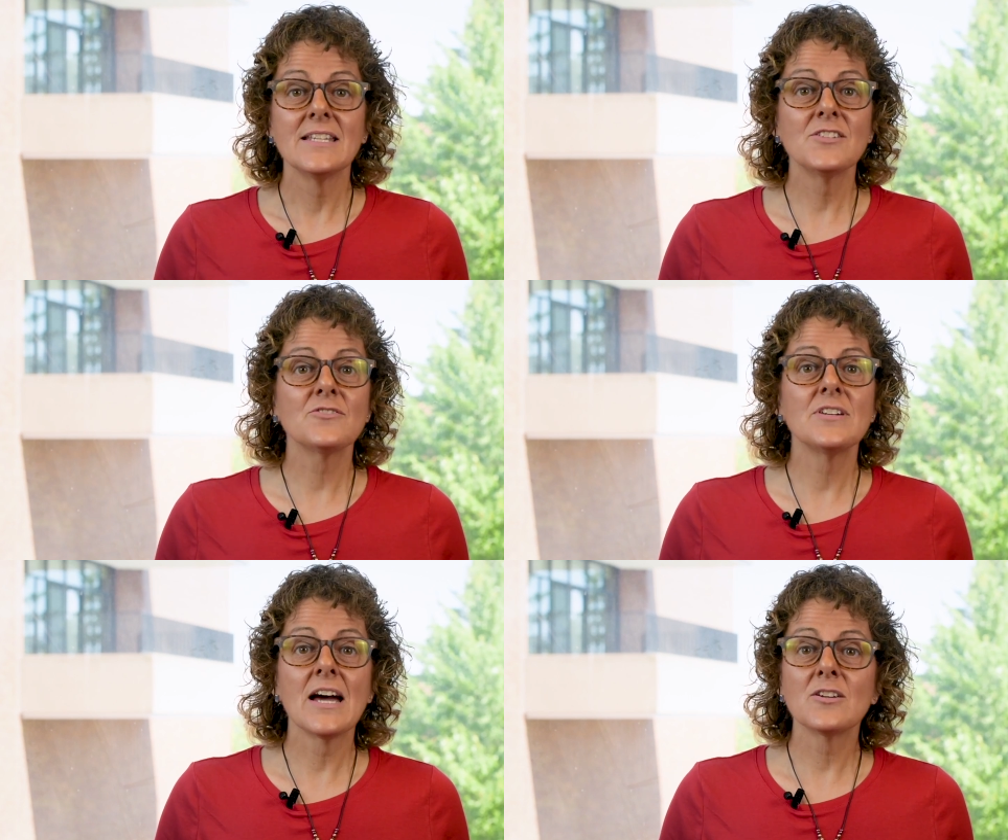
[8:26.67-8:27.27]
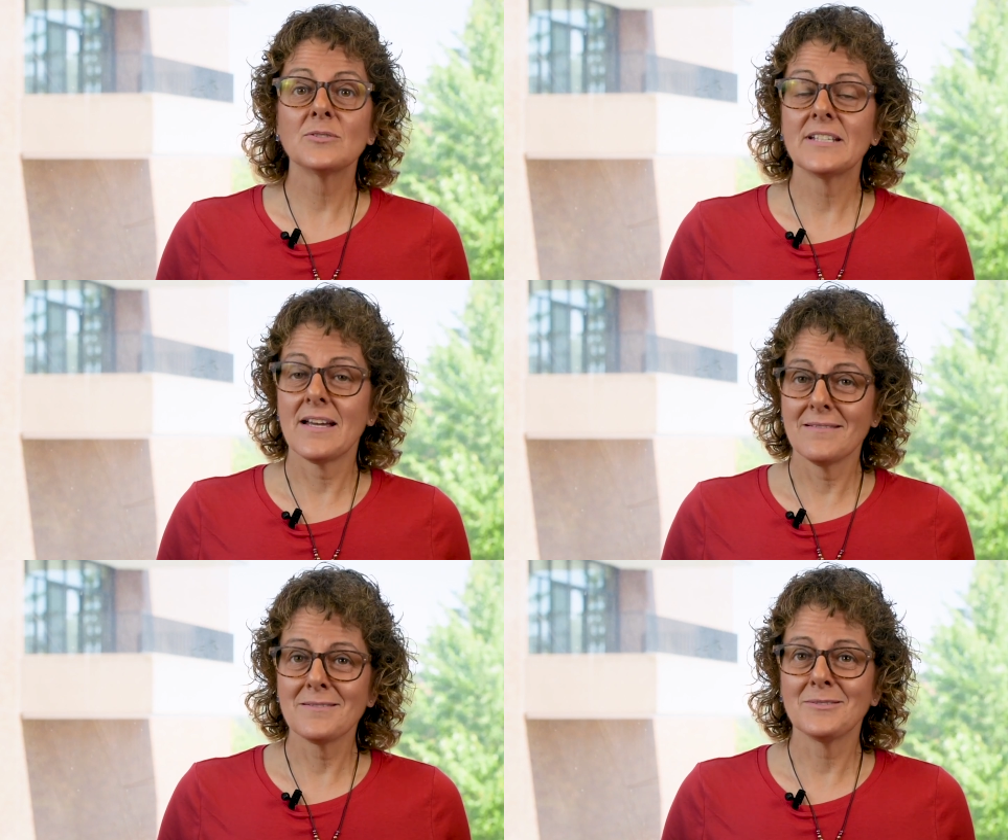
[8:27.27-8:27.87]
These are not only
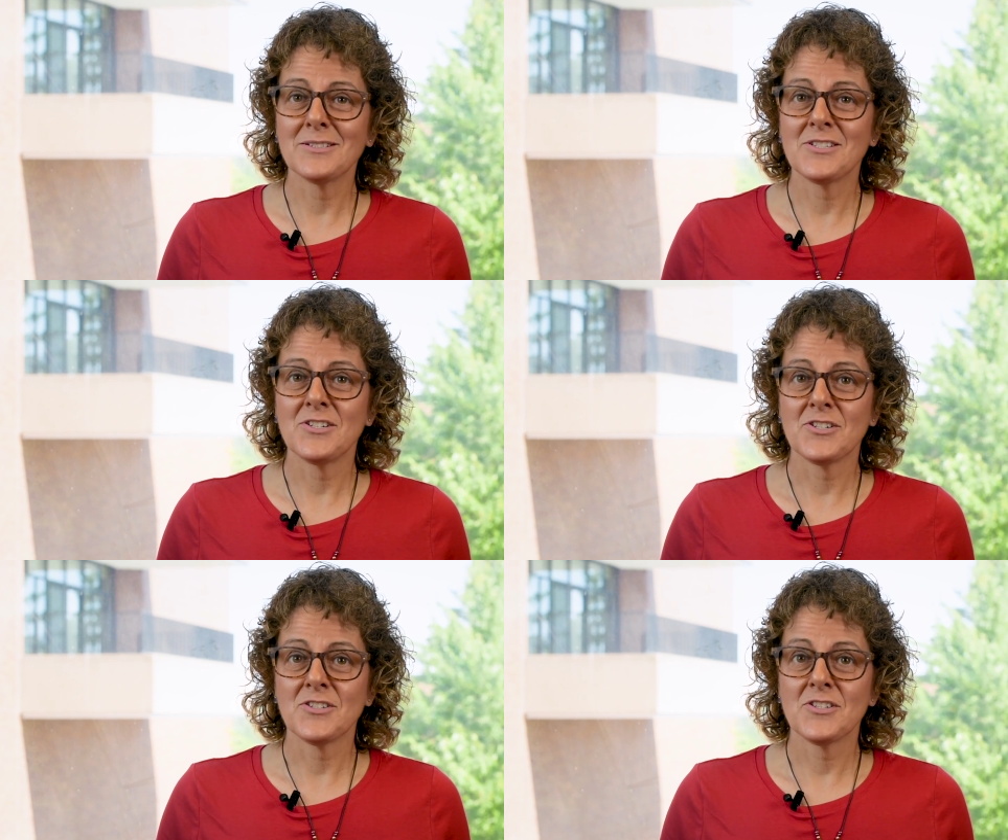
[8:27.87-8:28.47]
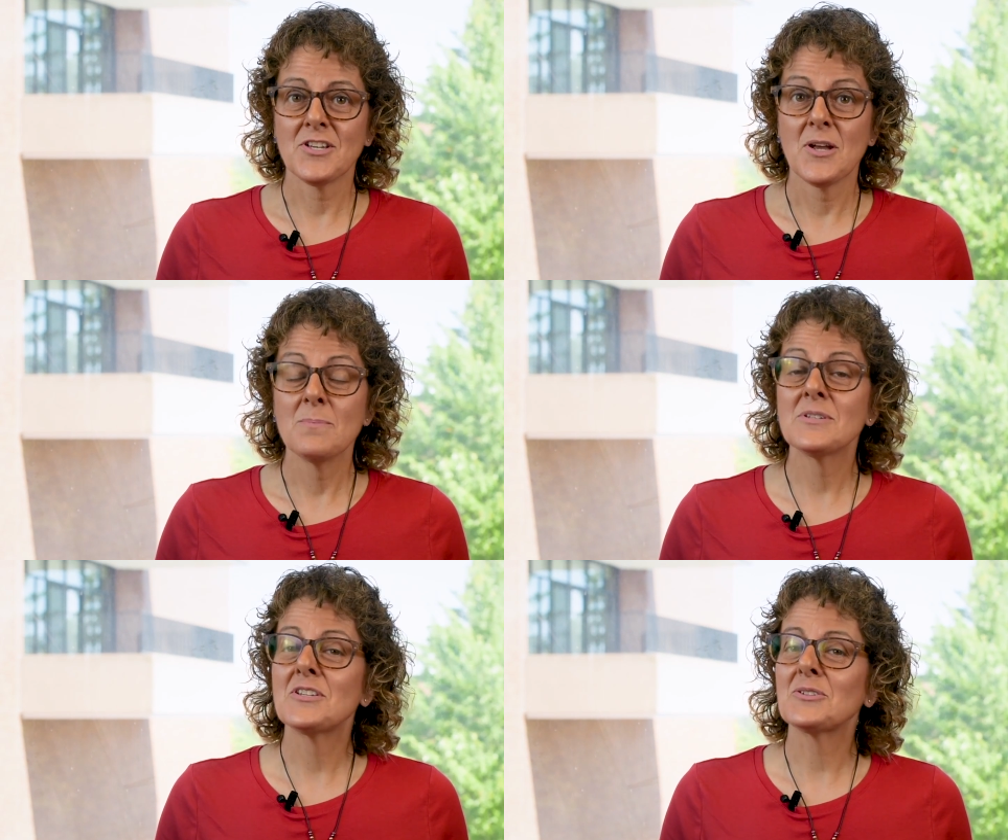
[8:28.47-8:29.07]
ethical decisions,
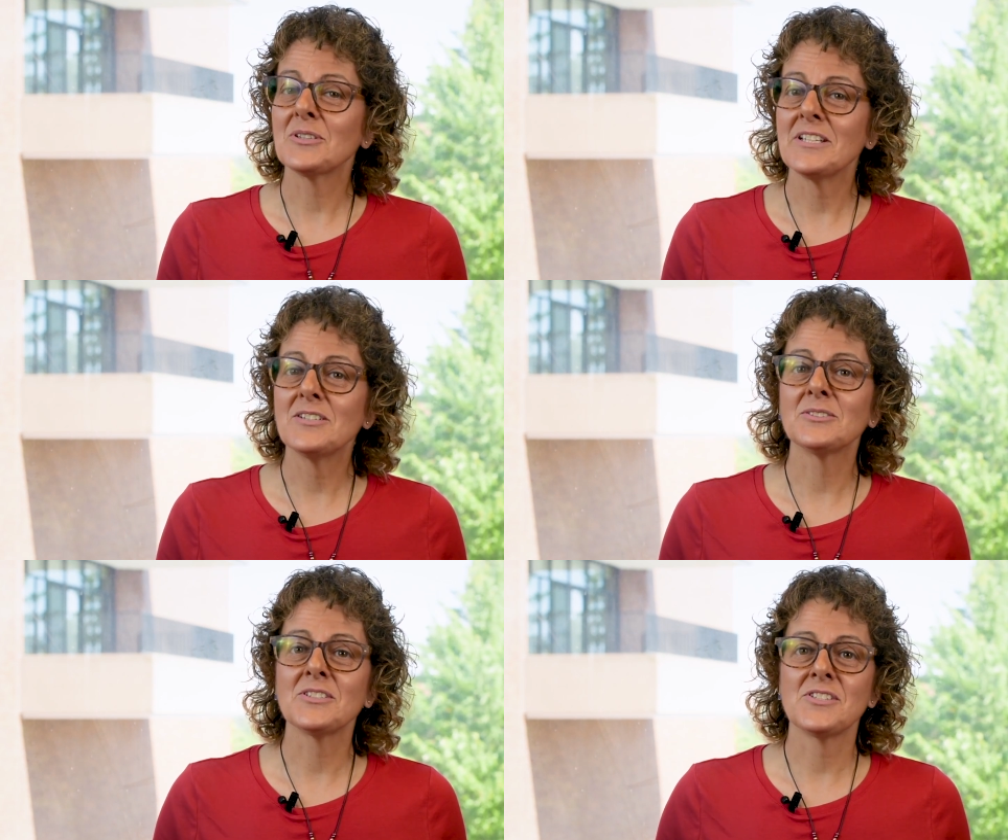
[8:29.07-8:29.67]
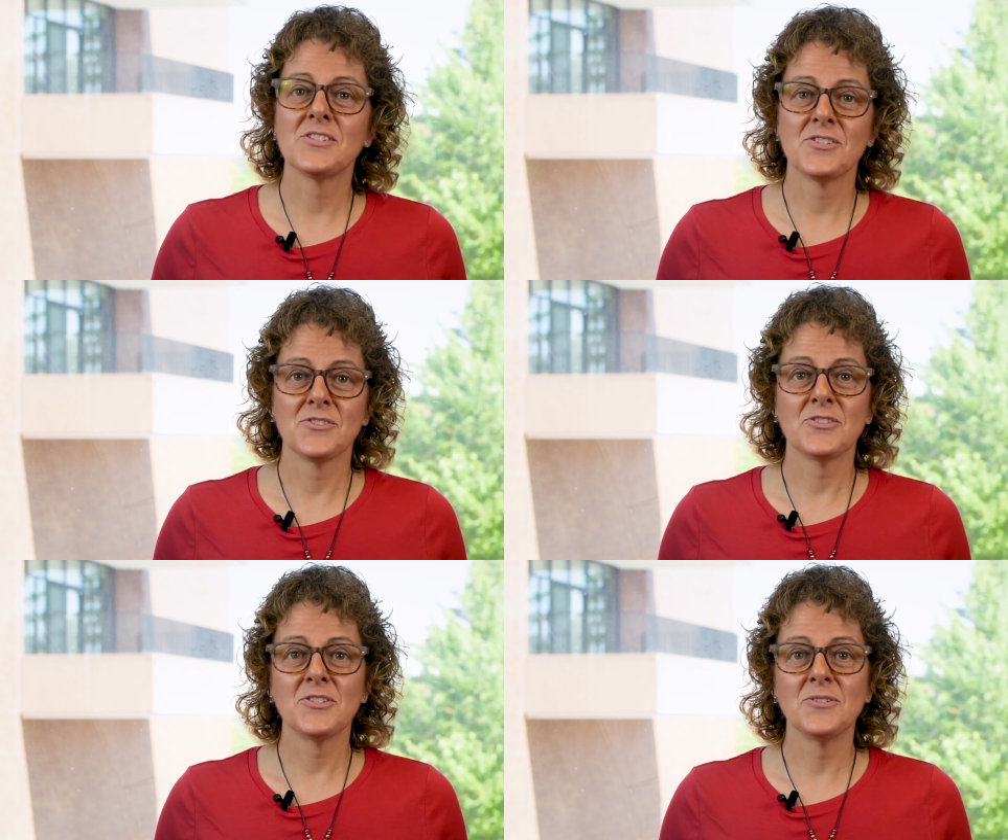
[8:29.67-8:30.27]
but they're legal
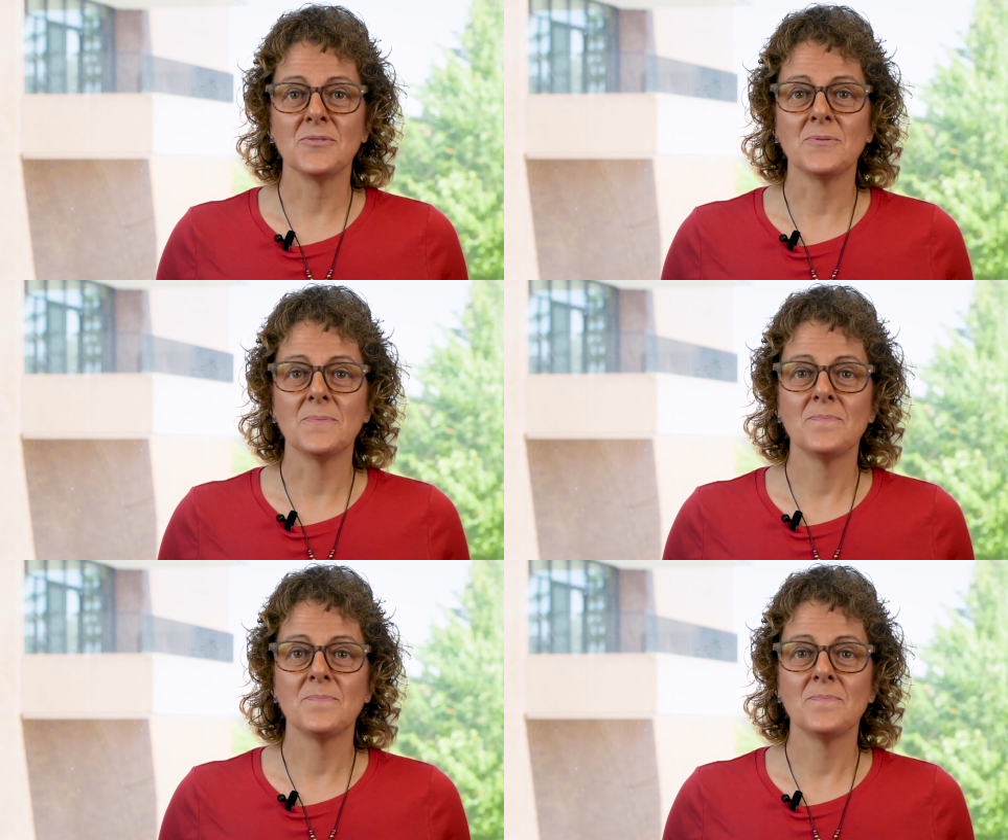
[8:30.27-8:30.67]
decisions too.